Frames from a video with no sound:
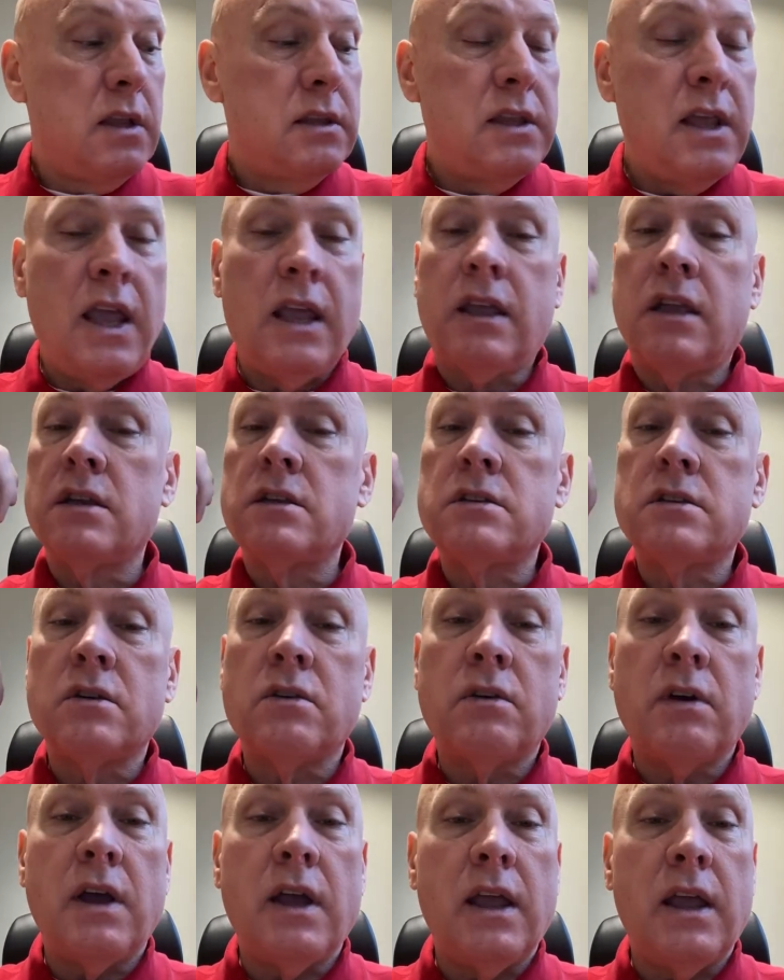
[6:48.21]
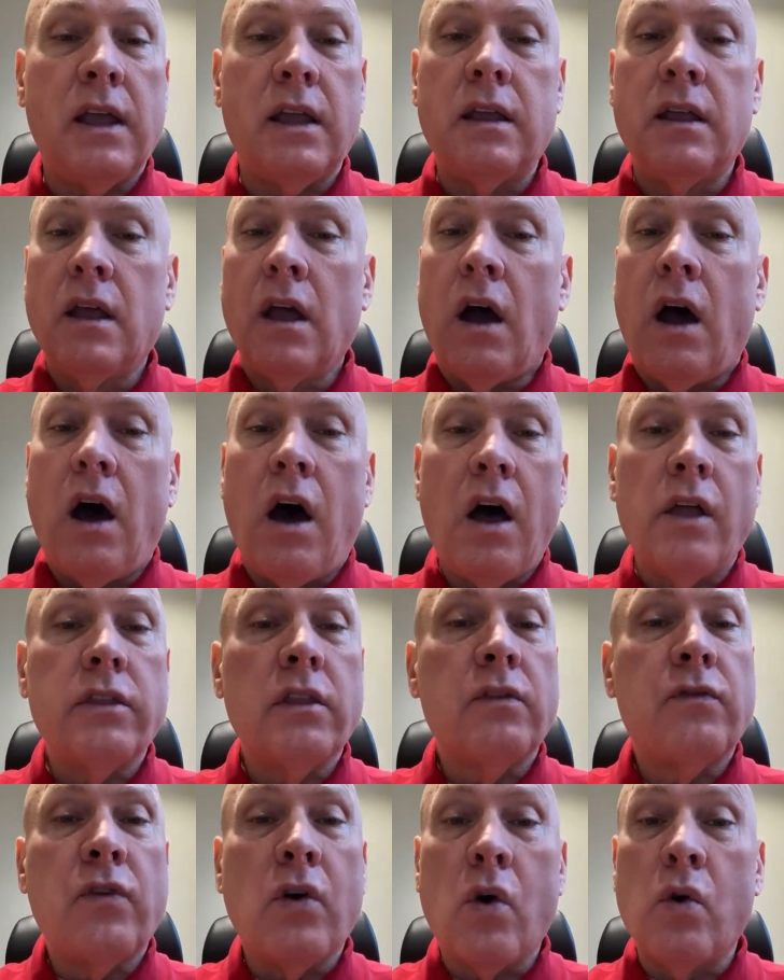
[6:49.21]
They can do a
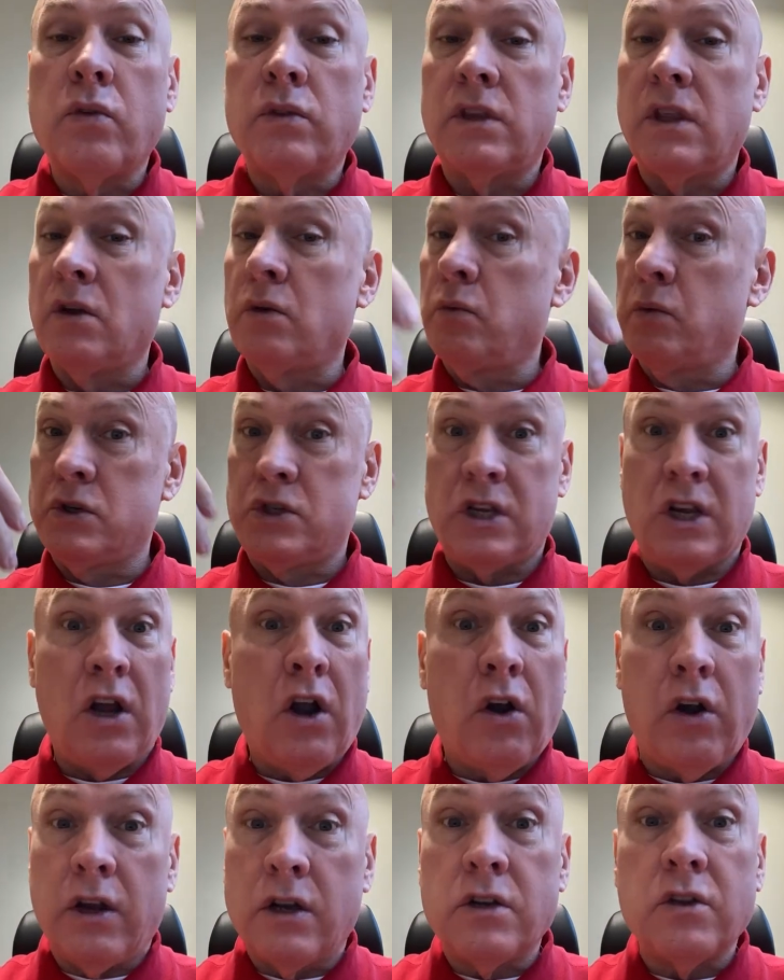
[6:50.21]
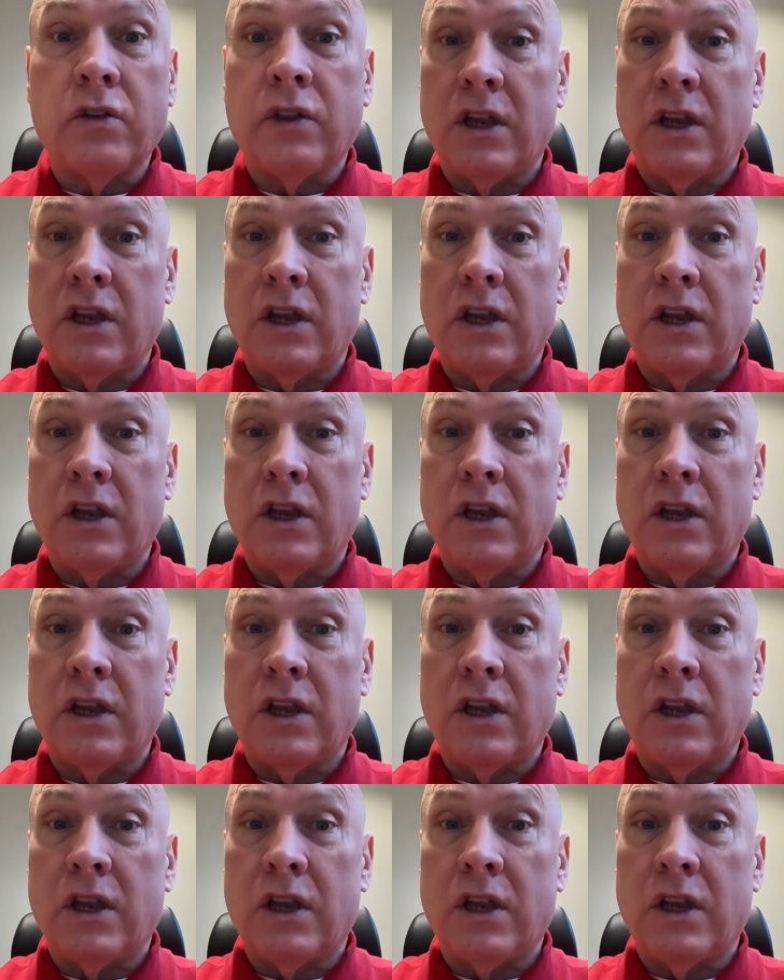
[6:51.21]
on-the-phone, which they already do.